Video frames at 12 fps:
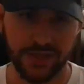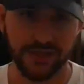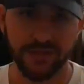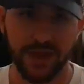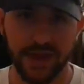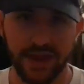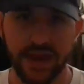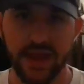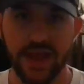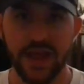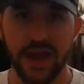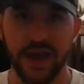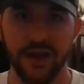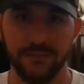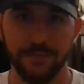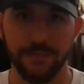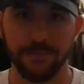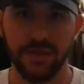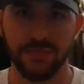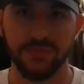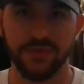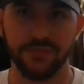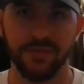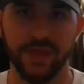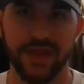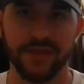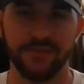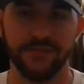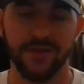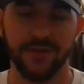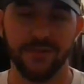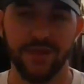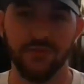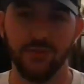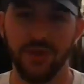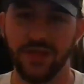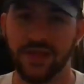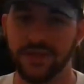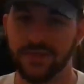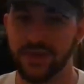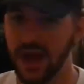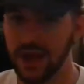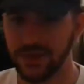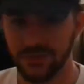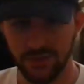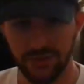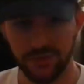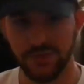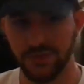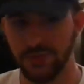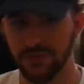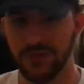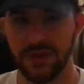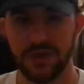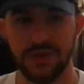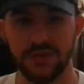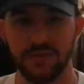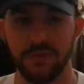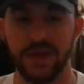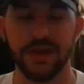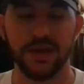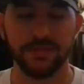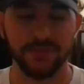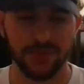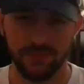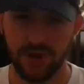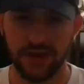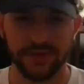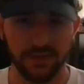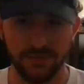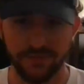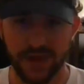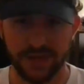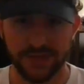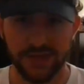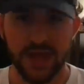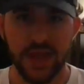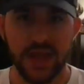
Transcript: things about it. People complain from everywhere, like the costumes to the makeup to the practical effects.